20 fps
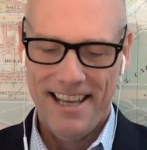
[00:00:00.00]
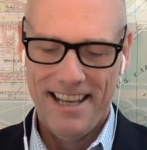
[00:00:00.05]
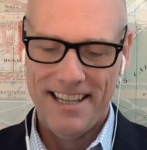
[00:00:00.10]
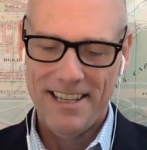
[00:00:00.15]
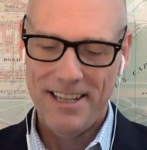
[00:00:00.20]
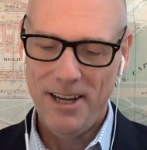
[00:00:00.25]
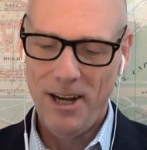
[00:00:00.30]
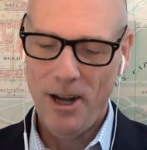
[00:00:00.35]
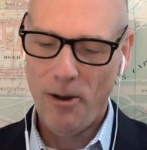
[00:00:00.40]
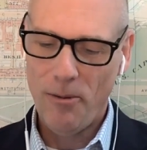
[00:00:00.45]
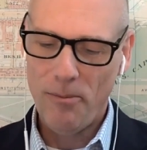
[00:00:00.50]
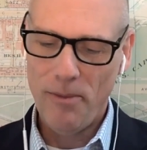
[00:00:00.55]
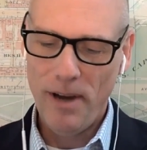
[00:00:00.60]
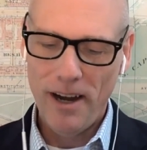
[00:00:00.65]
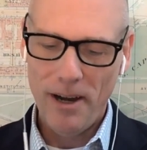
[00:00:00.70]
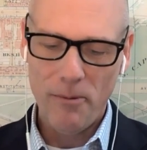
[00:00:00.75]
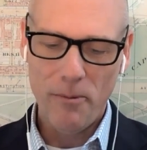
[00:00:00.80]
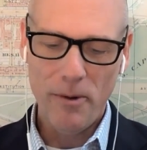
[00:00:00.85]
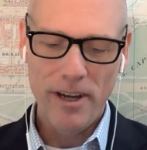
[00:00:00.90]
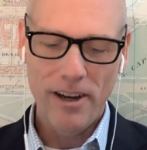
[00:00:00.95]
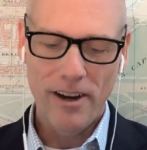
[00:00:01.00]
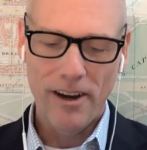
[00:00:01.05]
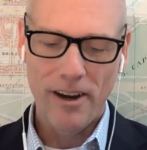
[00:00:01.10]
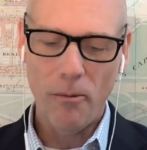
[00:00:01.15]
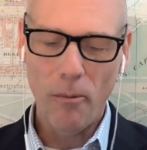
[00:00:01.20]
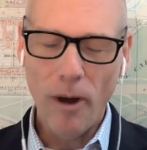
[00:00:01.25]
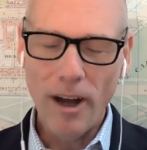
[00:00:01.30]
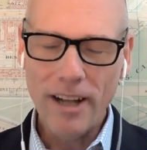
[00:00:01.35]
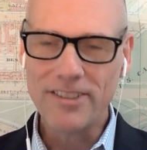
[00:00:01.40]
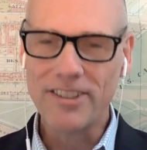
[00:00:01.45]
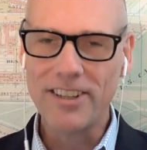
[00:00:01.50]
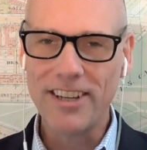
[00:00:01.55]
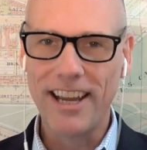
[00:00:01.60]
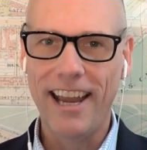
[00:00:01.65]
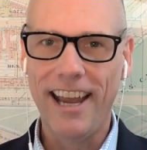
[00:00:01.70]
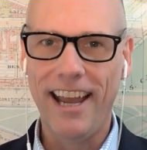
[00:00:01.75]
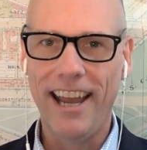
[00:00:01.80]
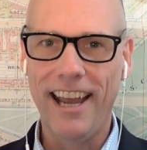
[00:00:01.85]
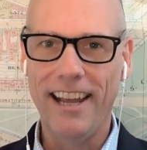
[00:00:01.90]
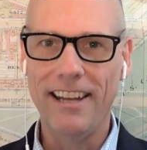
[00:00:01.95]
You know, Mary, we are once
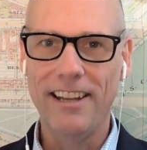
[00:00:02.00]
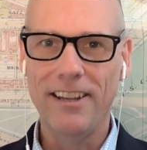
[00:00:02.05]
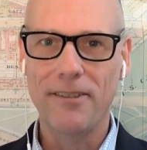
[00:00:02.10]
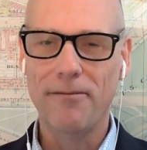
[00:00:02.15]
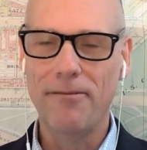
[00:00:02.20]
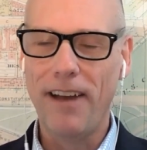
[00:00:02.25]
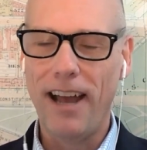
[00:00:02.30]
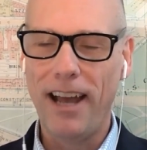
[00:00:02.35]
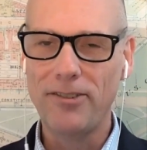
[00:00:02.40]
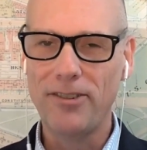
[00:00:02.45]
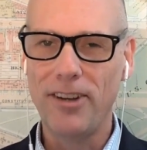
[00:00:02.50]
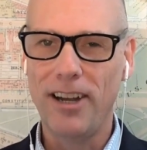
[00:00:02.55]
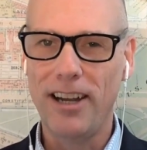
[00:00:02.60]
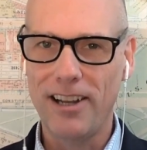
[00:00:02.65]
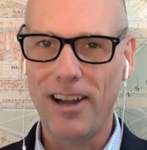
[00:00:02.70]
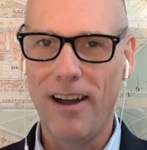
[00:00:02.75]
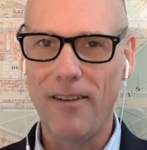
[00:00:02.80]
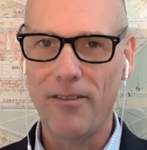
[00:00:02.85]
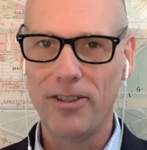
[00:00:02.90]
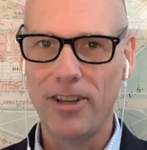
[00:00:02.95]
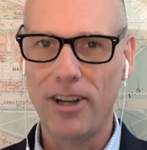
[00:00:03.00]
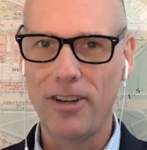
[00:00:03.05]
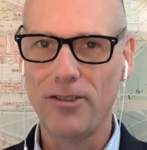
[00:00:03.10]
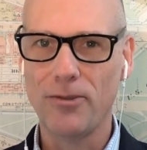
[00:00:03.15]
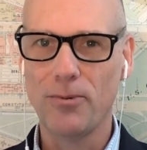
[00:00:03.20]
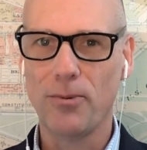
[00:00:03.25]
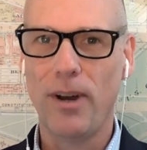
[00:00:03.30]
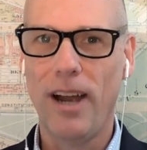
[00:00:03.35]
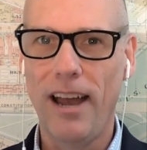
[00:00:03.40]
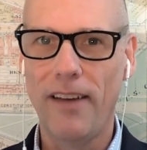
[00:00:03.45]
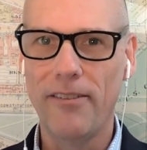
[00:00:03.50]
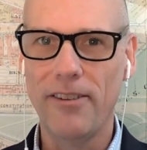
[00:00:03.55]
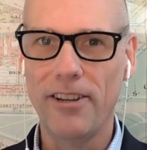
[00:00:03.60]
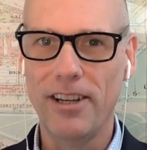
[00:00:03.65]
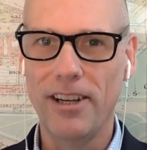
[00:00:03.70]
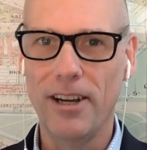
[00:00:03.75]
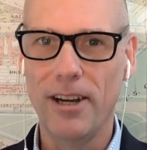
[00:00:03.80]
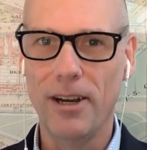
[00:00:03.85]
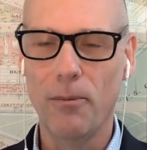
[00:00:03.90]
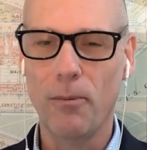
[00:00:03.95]
again, the fascinating conversations we're having
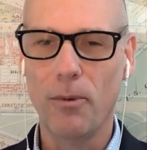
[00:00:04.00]
here.